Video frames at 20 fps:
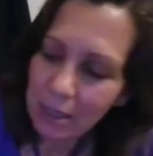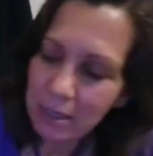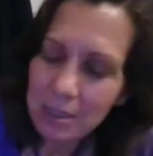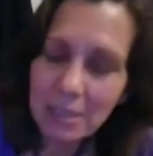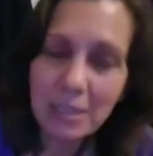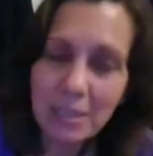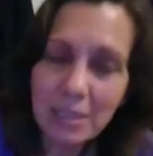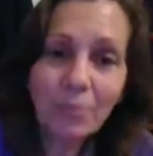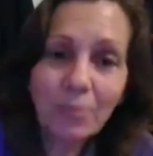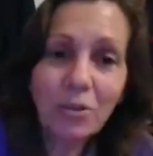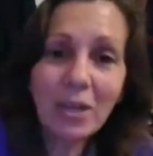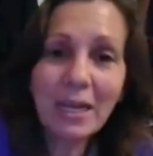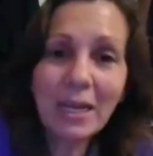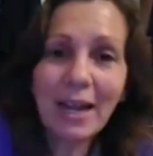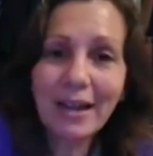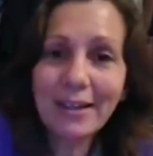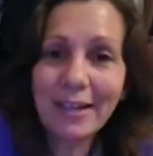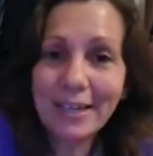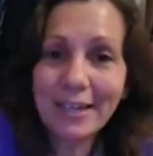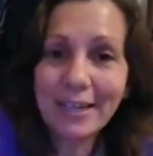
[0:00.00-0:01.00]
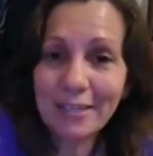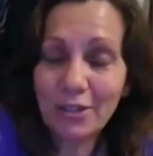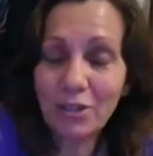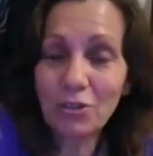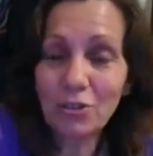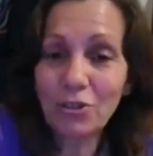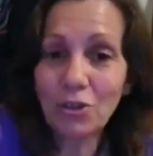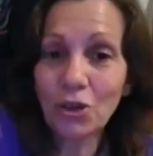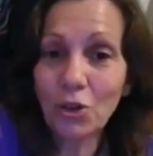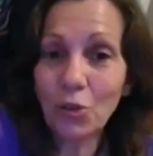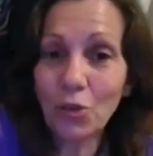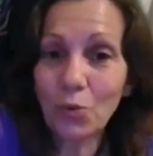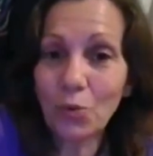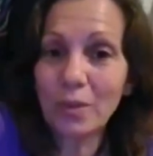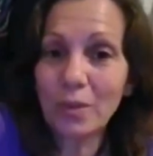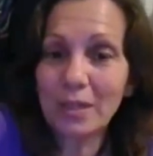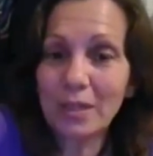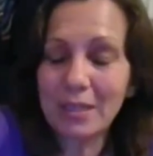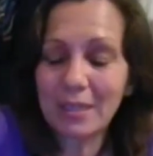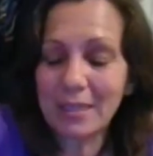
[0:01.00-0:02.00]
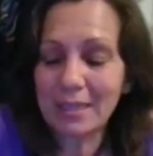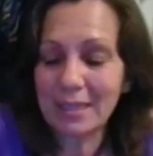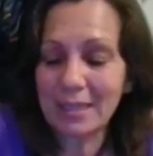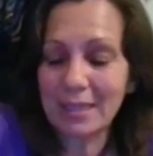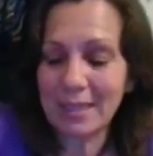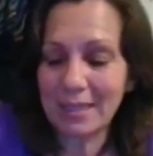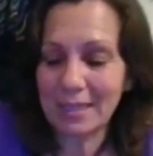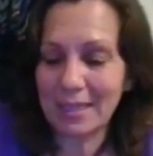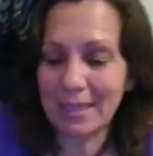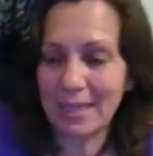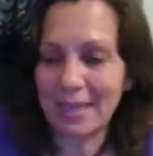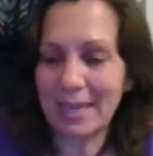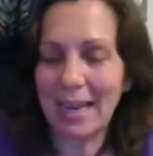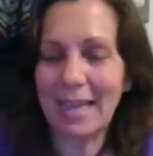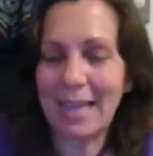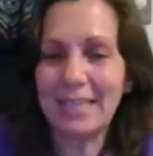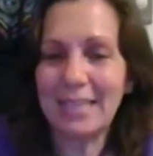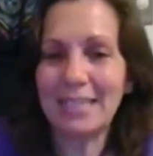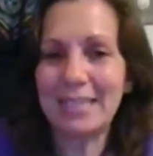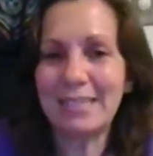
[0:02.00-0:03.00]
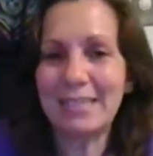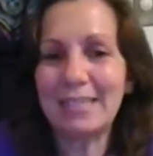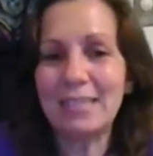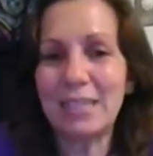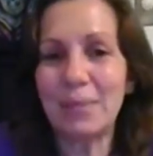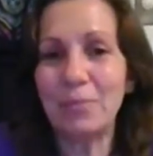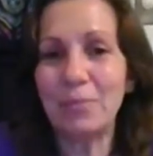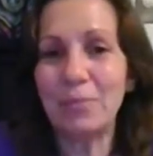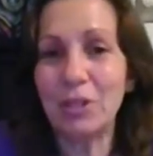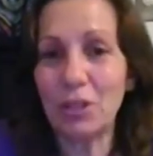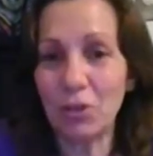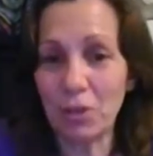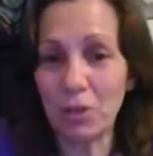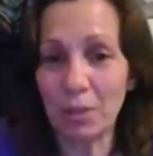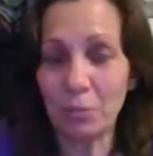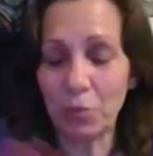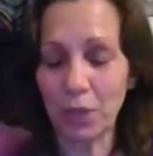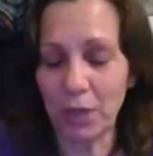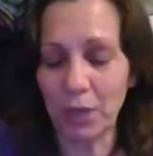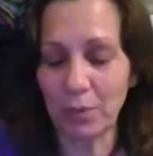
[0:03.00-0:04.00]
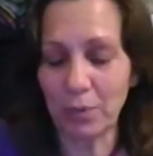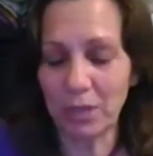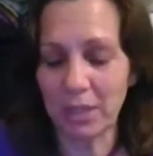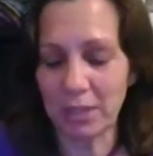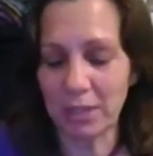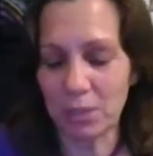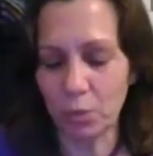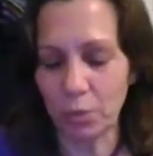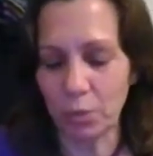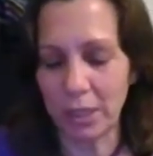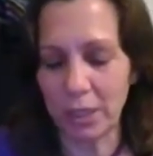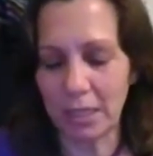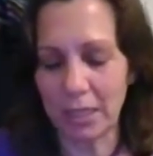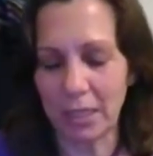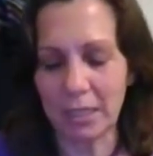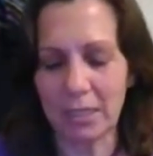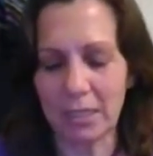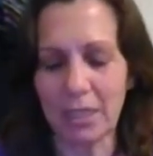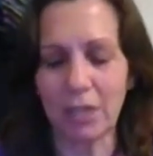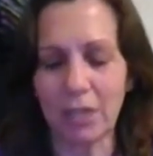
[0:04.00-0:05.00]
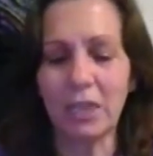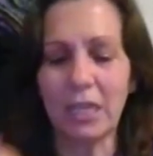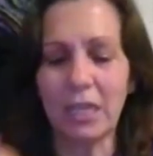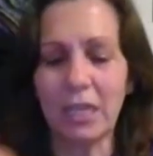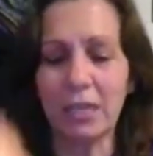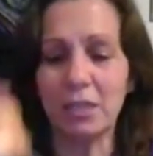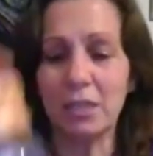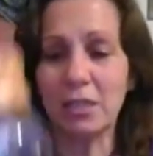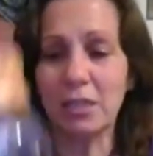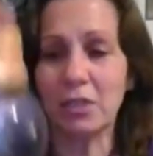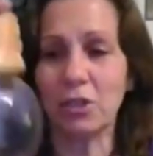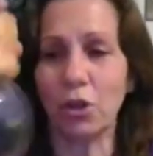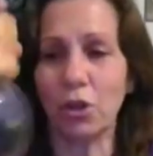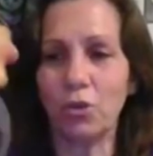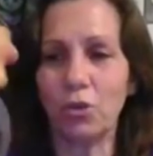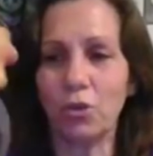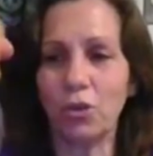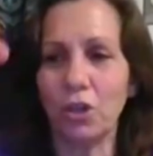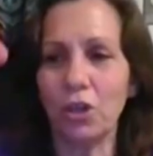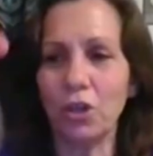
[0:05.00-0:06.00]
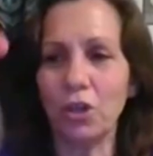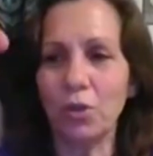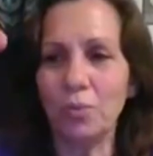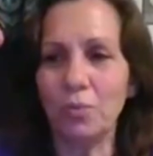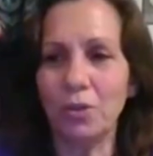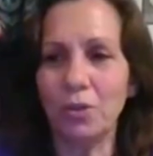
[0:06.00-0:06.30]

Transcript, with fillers: Something I like to do, and this is something you can play with this week, is I'll take a snow globe